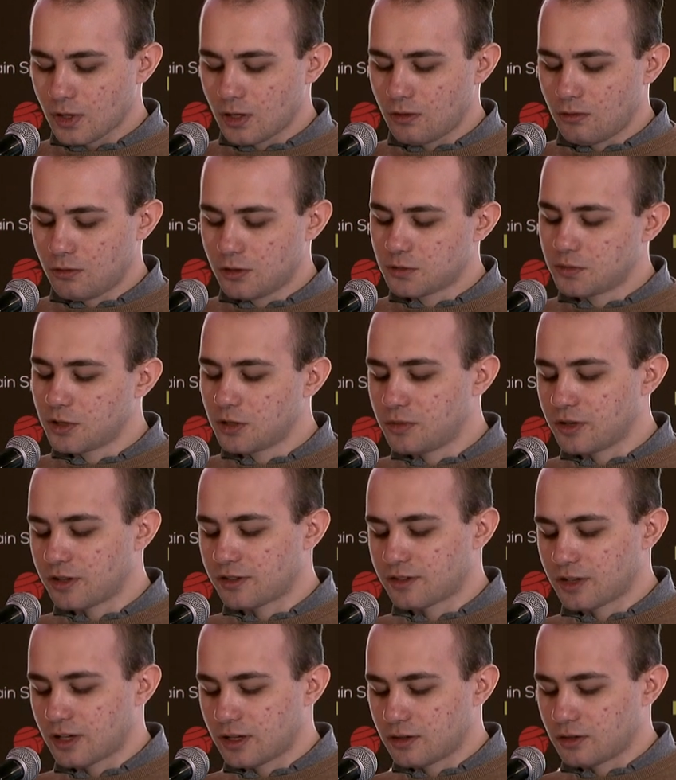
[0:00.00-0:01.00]
which will be
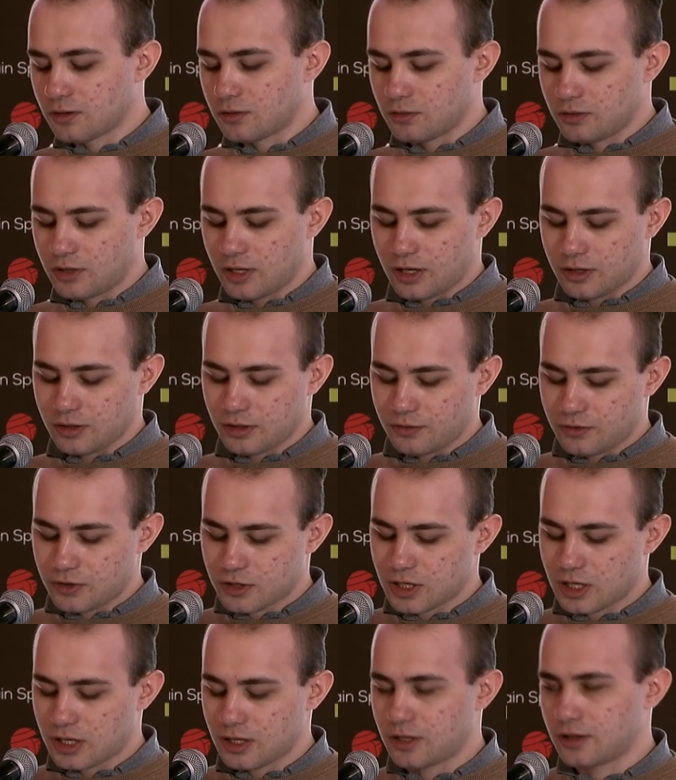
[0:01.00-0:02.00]
sent to the
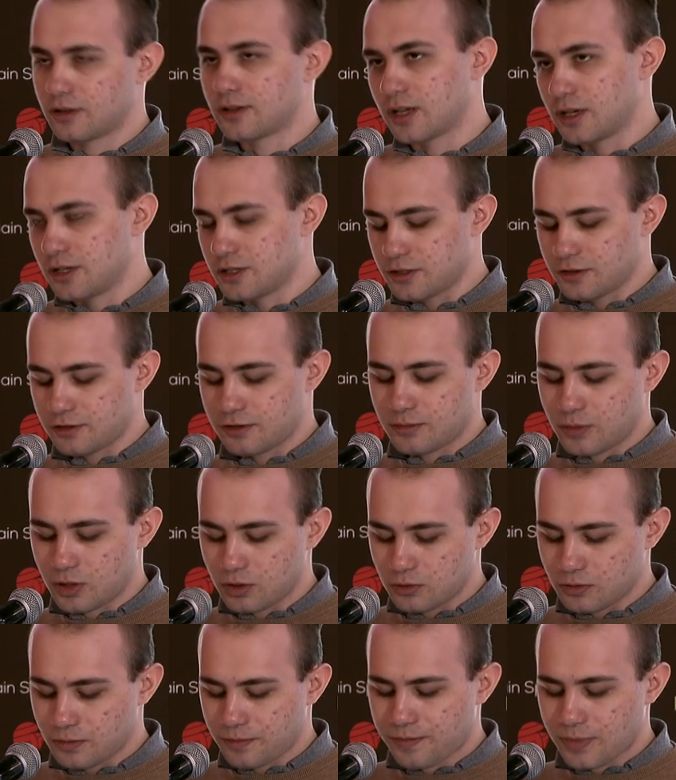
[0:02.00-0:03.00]
artificial intelligence
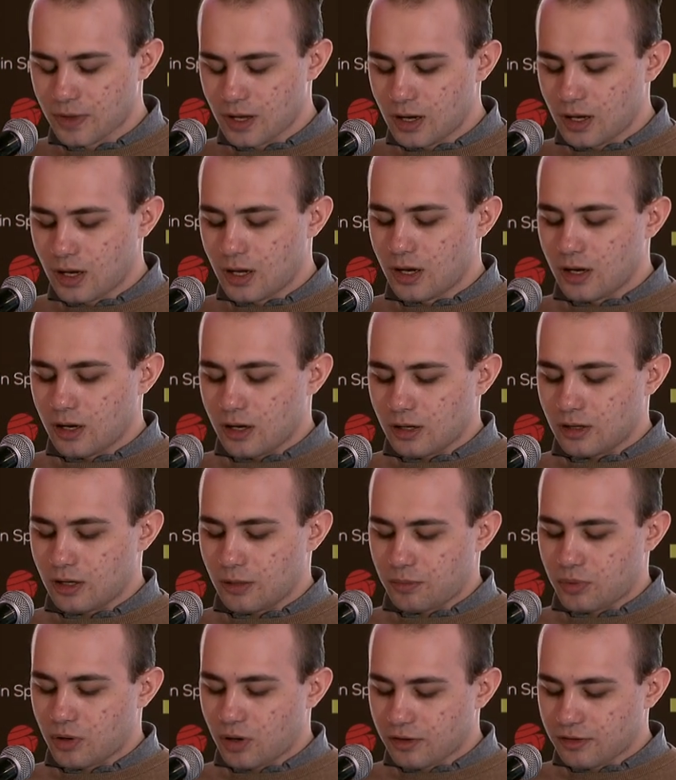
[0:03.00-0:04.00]
model. The
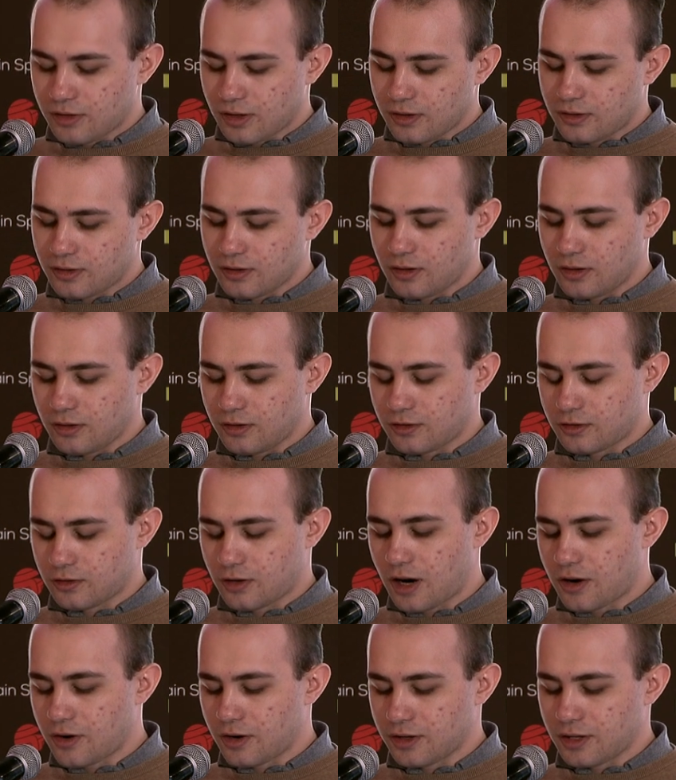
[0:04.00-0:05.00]
process is
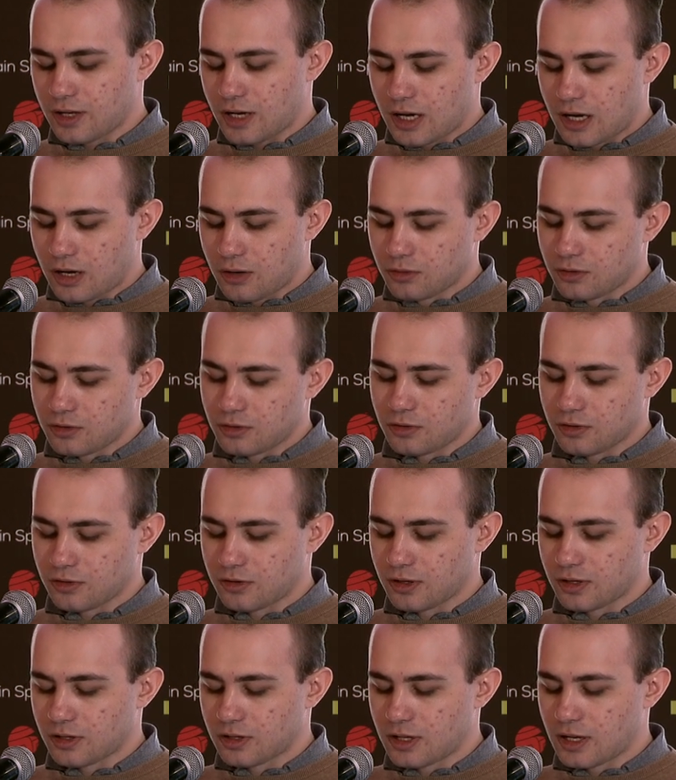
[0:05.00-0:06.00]
carried out
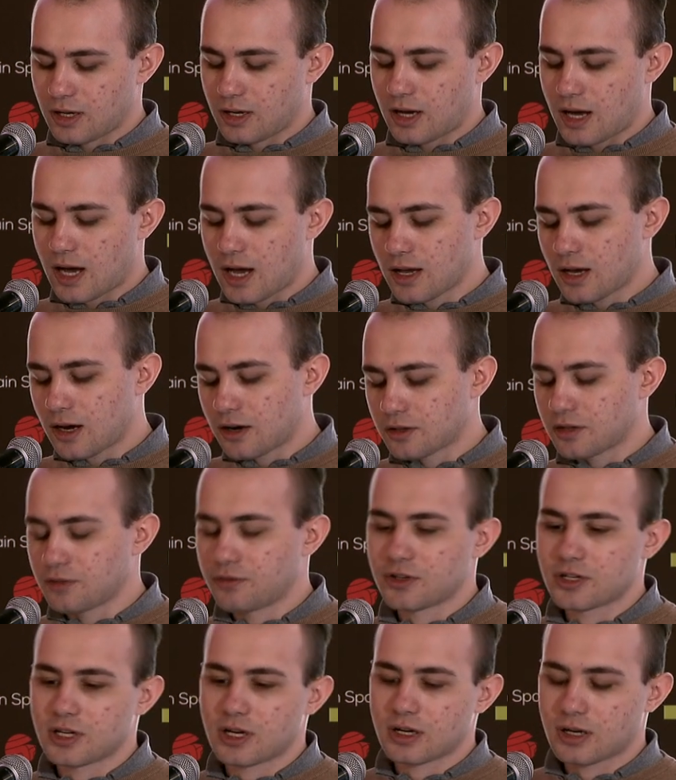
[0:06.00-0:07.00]
using the
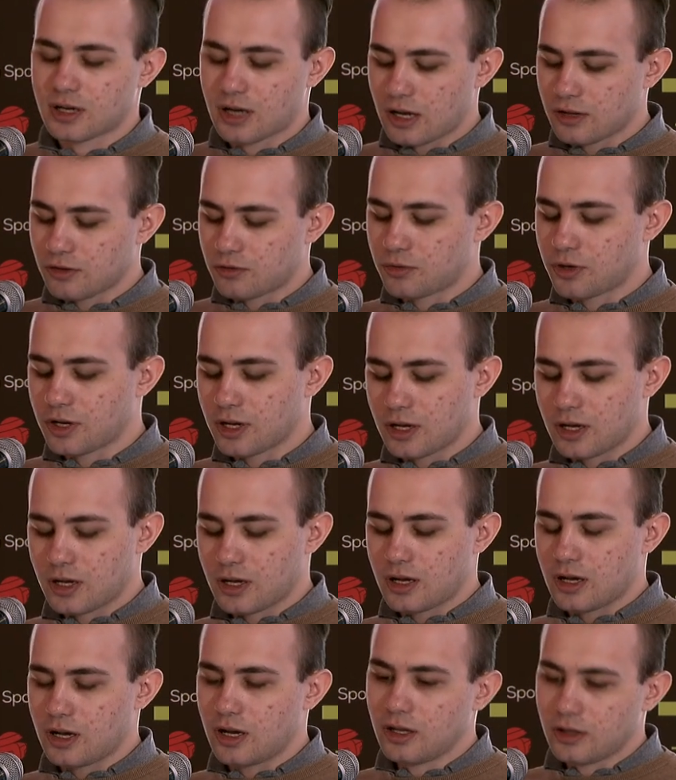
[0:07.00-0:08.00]
artificial country
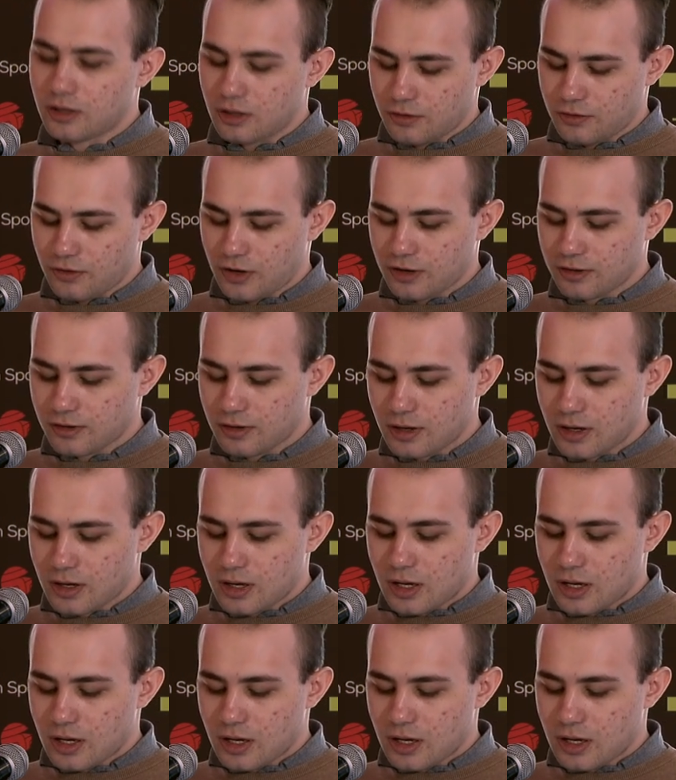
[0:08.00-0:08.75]
interface.